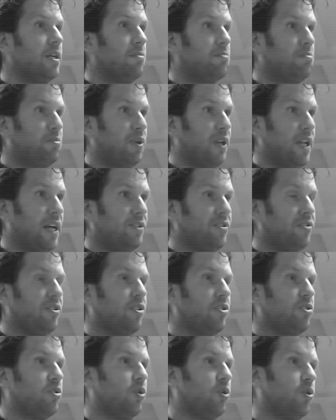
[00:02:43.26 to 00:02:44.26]
plus the
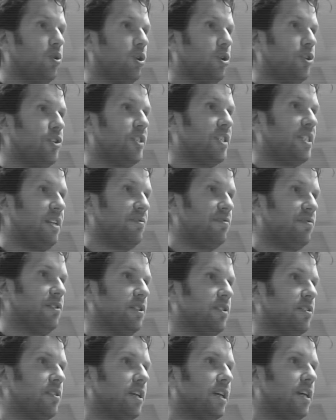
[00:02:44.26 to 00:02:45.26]
so-called
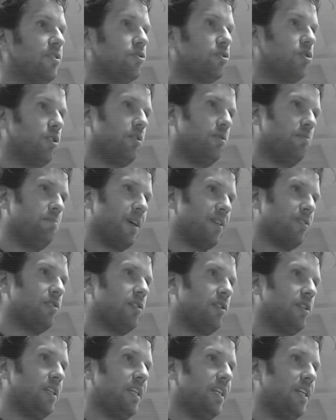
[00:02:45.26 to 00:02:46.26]
stiffness. Yeah? So the
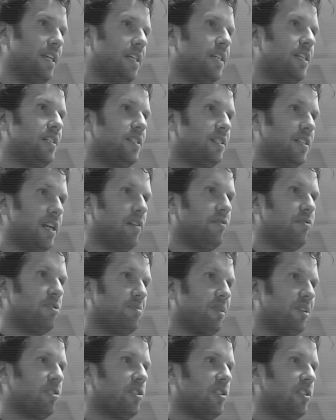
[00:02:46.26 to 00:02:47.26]
muscle in itself, the
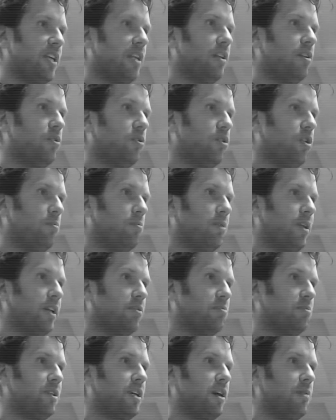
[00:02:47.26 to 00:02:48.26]
muscle-tendon complex
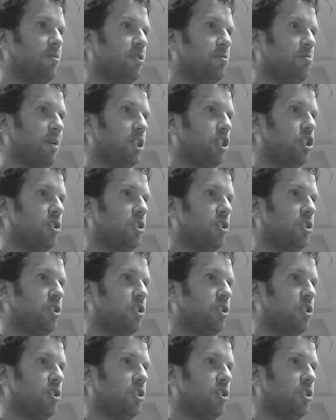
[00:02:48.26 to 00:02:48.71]
becomes much